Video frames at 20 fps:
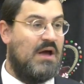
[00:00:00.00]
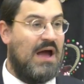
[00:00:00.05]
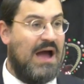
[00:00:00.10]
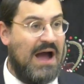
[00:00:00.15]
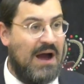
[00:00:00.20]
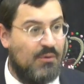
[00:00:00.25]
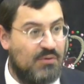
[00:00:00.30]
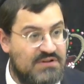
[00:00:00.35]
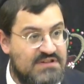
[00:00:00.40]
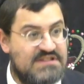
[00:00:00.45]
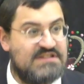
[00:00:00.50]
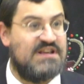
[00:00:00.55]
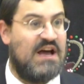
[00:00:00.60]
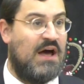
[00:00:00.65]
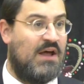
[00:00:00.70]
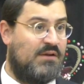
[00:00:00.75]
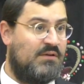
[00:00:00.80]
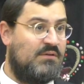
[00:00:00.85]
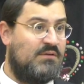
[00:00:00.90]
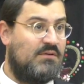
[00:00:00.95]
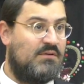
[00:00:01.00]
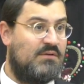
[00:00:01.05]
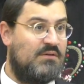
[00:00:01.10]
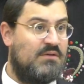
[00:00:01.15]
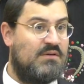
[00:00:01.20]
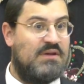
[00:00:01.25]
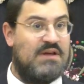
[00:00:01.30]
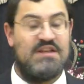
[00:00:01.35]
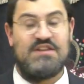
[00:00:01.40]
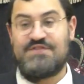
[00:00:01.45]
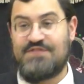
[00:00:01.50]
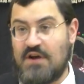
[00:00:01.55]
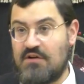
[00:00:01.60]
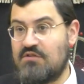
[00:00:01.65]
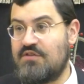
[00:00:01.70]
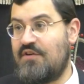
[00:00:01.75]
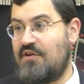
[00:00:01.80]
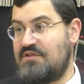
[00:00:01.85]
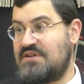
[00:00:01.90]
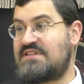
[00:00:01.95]
our son is
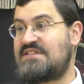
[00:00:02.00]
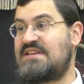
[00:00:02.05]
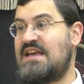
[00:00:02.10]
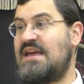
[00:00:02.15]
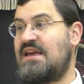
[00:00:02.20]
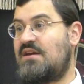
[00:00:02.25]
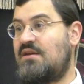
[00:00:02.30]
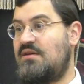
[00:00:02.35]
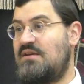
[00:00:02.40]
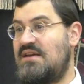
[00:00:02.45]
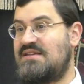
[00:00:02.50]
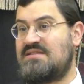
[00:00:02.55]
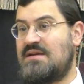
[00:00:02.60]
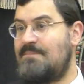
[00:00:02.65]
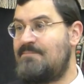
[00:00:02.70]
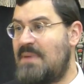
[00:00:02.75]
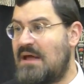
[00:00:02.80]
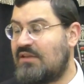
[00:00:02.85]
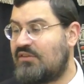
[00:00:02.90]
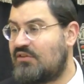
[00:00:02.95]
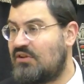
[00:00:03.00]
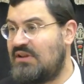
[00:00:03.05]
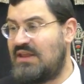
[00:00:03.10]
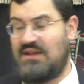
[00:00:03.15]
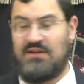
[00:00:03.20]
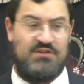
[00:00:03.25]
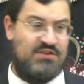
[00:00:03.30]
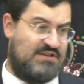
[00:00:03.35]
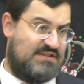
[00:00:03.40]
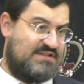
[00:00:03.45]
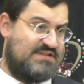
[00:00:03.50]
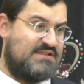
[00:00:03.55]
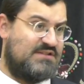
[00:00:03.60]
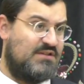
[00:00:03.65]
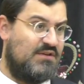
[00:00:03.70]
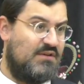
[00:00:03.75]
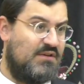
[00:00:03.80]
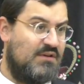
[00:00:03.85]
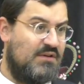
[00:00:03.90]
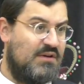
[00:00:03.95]
very, very sick. He has a mental illness.
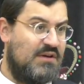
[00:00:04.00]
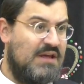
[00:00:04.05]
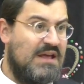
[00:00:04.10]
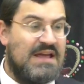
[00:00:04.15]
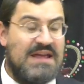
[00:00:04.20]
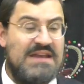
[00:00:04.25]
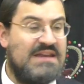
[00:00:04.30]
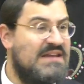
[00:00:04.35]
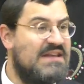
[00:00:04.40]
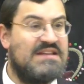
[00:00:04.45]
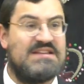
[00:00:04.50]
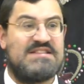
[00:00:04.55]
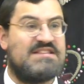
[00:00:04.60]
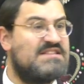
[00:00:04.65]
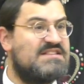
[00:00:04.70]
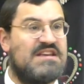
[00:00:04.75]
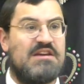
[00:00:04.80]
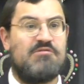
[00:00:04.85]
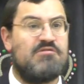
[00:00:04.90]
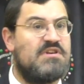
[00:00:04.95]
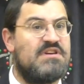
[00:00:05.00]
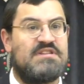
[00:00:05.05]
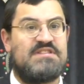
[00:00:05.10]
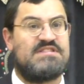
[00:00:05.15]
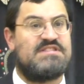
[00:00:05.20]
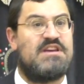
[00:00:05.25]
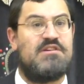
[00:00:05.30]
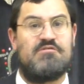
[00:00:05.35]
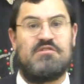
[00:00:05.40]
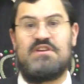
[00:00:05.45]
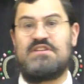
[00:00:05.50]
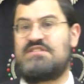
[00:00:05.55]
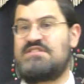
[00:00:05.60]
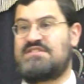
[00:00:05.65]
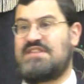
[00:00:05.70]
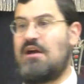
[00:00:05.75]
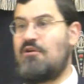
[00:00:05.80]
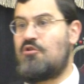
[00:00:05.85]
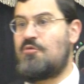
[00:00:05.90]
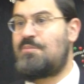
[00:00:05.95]
He needs serious, serious
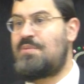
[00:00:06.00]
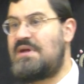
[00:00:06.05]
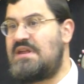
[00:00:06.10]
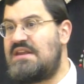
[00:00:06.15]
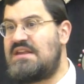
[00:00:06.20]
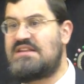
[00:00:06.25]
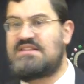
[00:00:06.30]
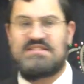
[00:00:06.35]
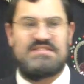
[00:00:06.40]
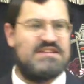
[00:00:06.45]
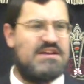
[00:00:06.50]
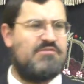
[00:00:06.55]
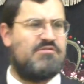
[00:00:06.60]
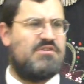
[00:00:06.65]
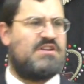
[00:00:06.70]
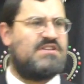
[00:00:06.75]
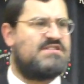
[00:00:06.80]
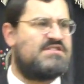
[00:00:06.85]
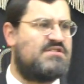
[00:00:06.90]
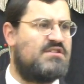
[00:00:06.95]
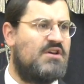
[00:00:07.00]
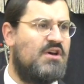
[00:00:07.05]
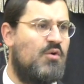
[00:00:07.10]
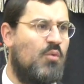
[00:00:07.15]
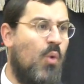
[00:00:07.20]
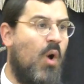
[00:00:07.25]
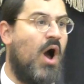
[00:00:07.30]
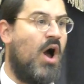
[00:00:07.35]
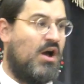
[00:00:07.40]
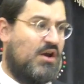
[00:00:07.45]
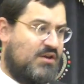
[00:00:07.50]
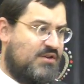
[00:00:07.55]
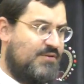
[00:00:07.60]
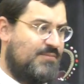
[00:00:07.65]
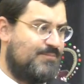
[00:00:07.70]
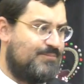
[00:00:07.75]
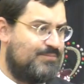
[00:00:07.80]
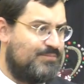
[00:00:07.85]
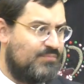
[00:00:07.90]
therapy. He needs serious work.